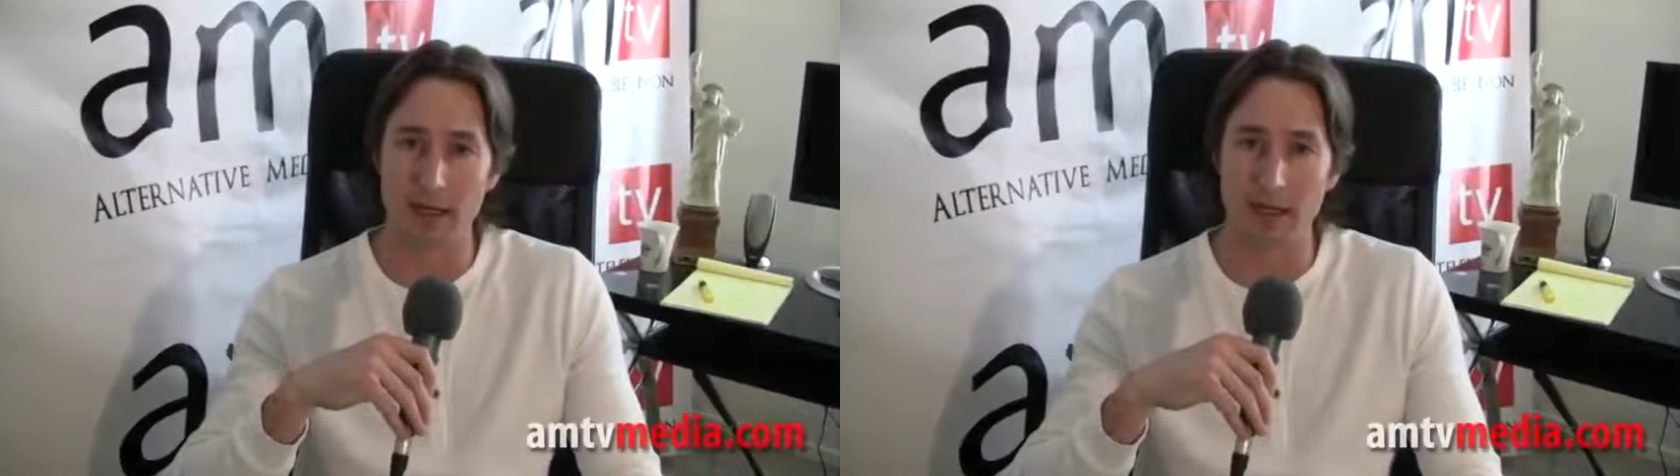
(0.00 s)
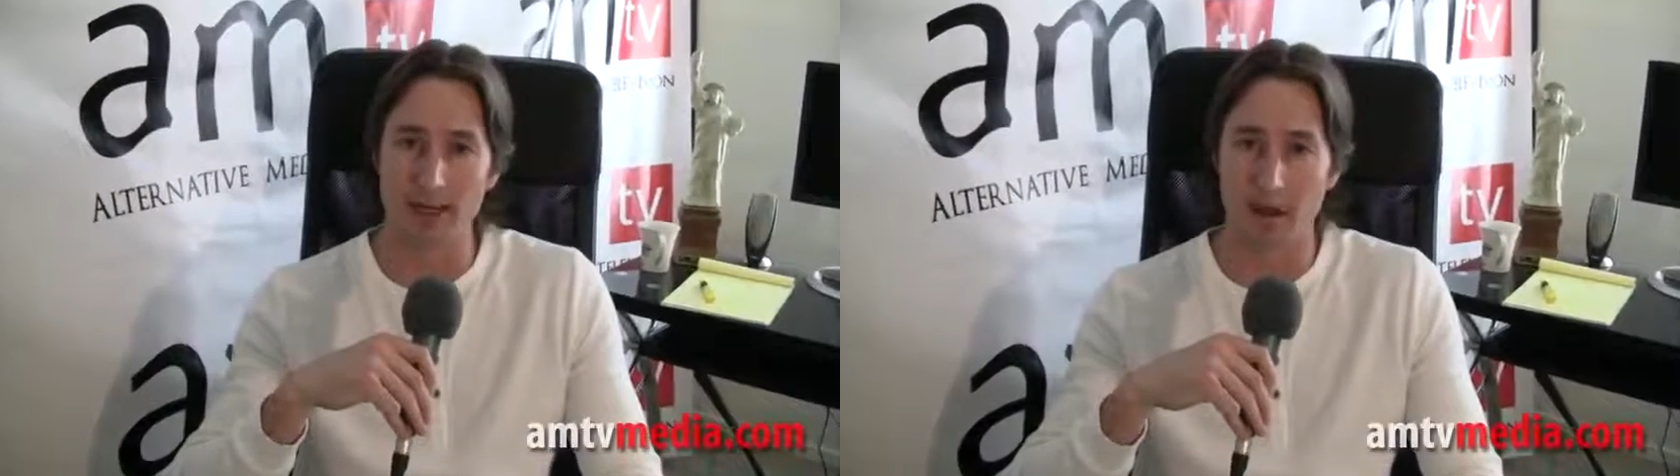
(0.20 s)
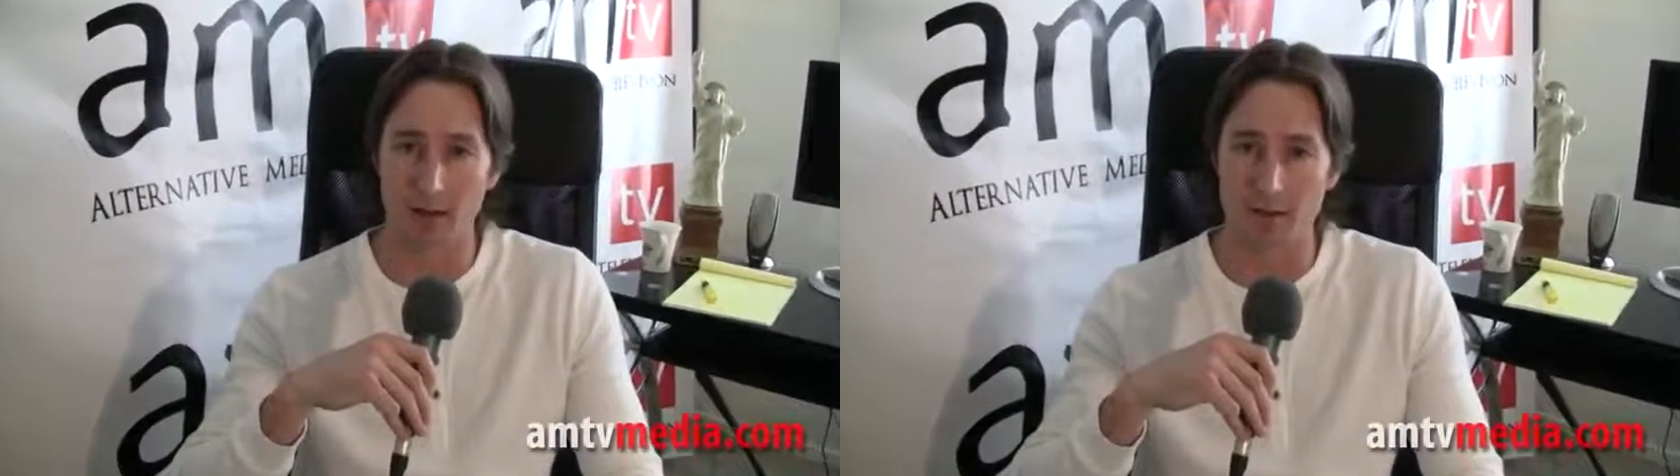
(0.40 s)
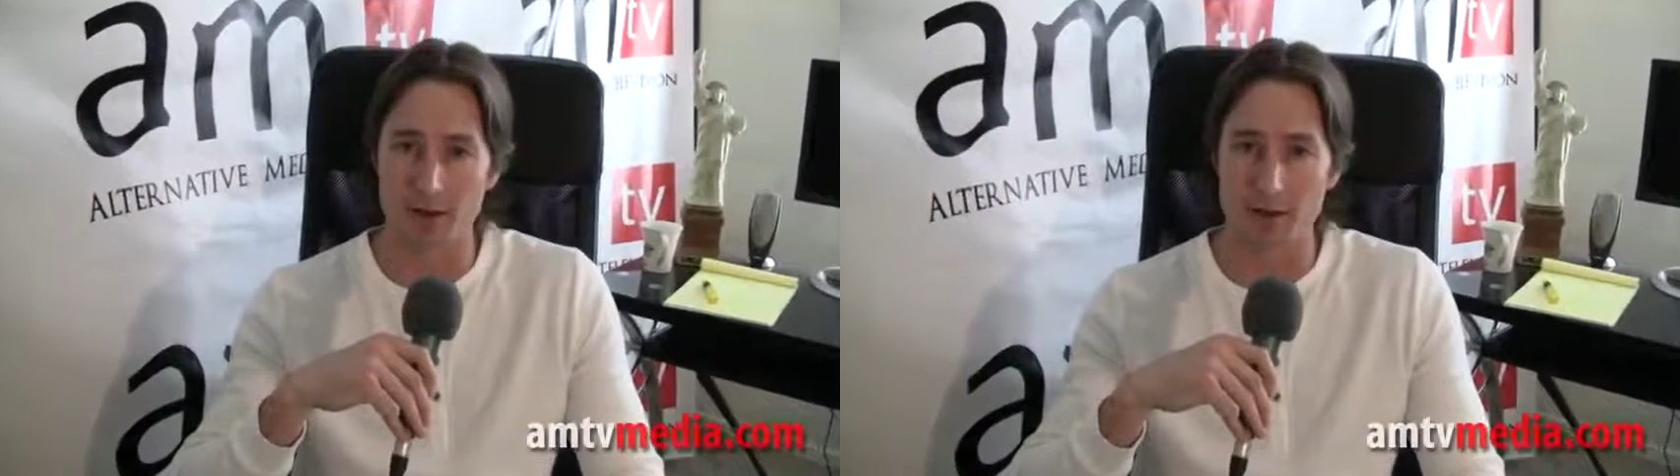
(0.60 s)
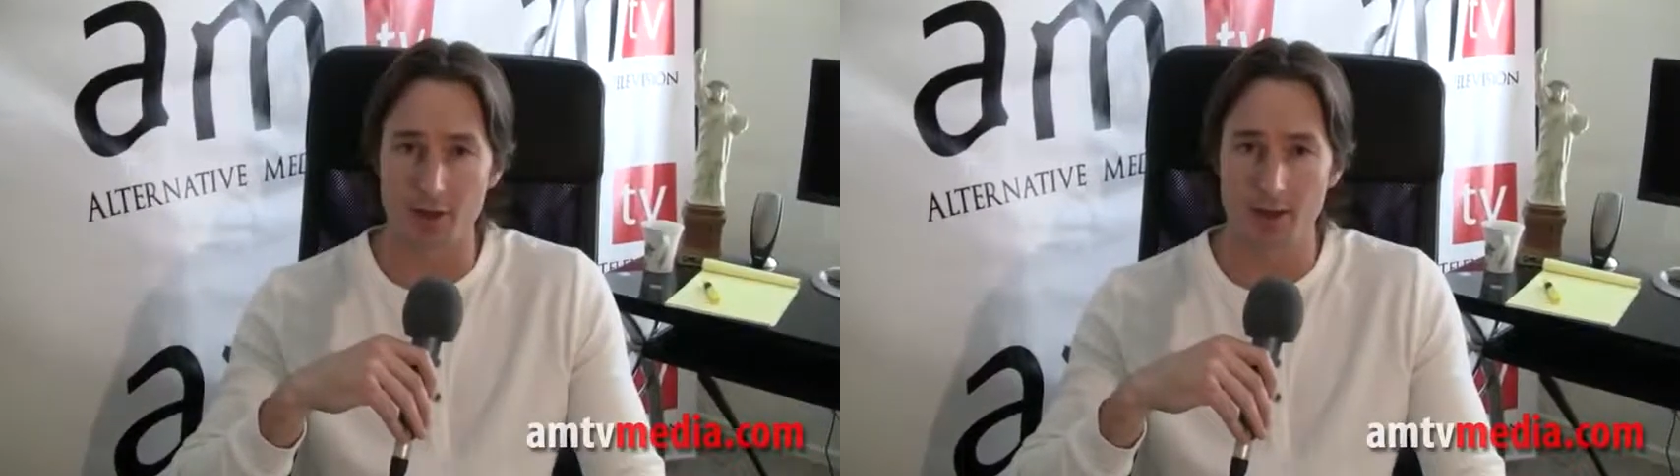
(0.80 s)
Media
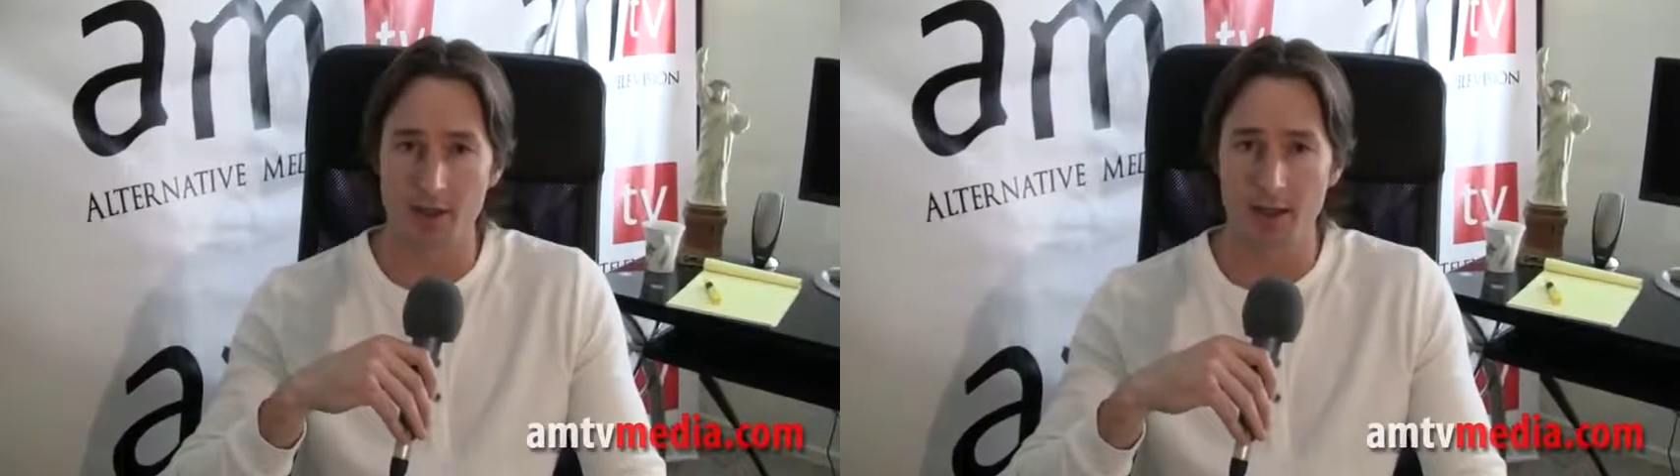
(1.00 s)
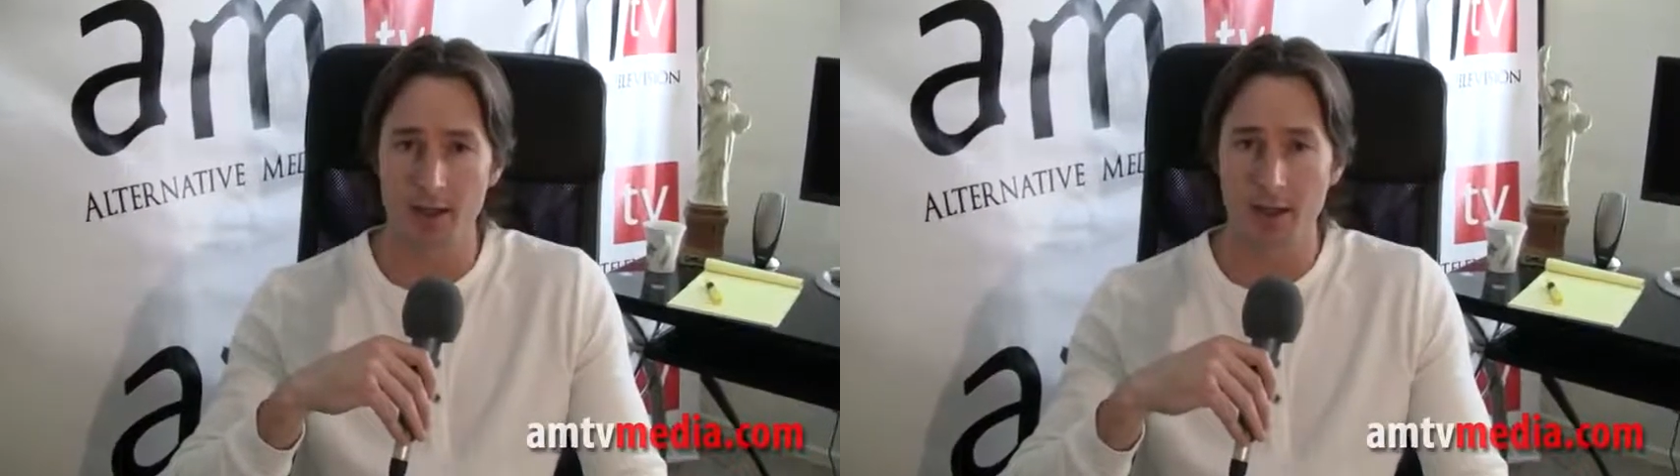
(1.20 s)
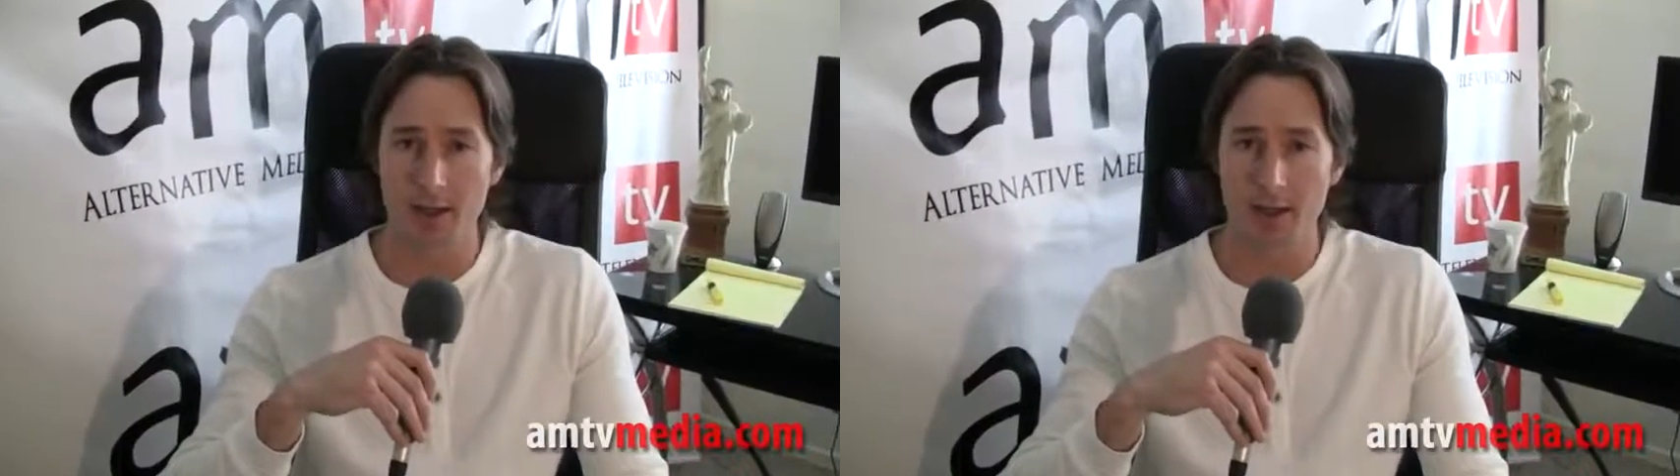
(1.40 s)
Television.